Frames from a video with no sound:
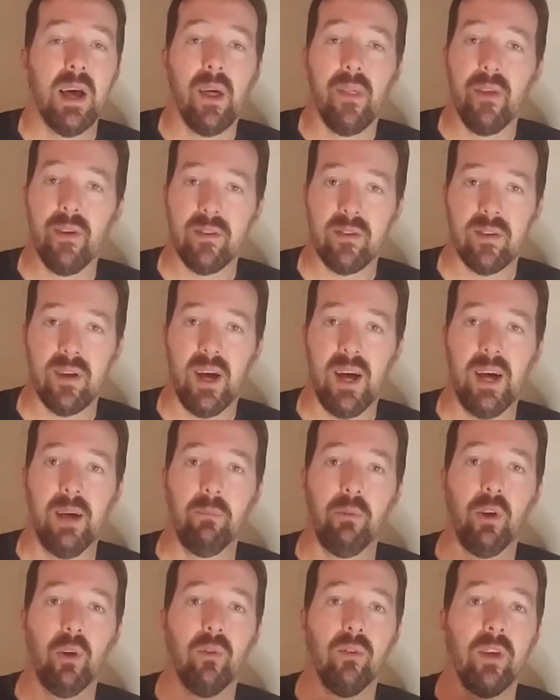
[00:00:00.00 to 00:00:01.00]
this
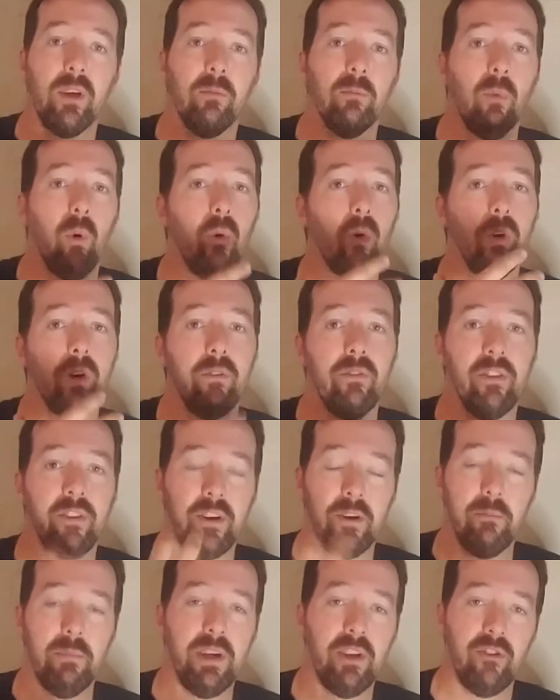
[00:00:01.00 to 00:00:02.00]
time using more of the
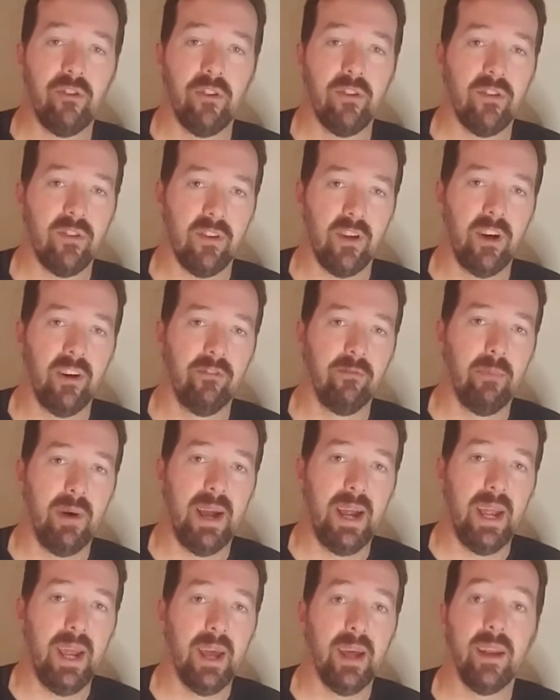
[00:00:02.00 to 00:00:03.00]
dimensions of my
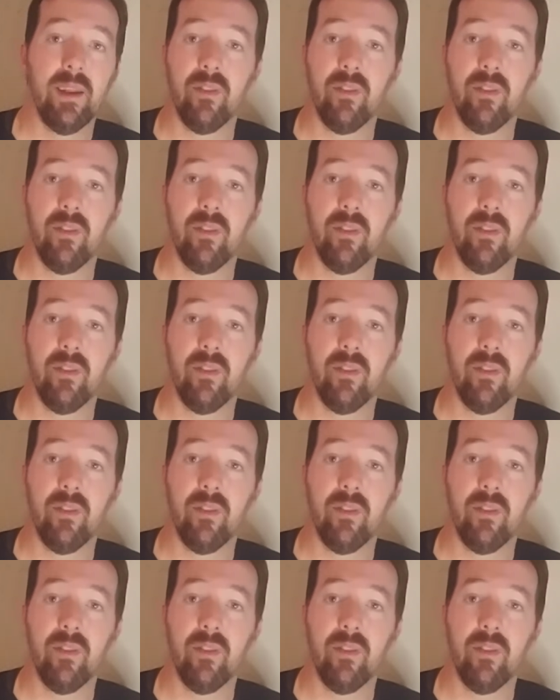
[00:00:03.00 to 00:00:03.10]
head,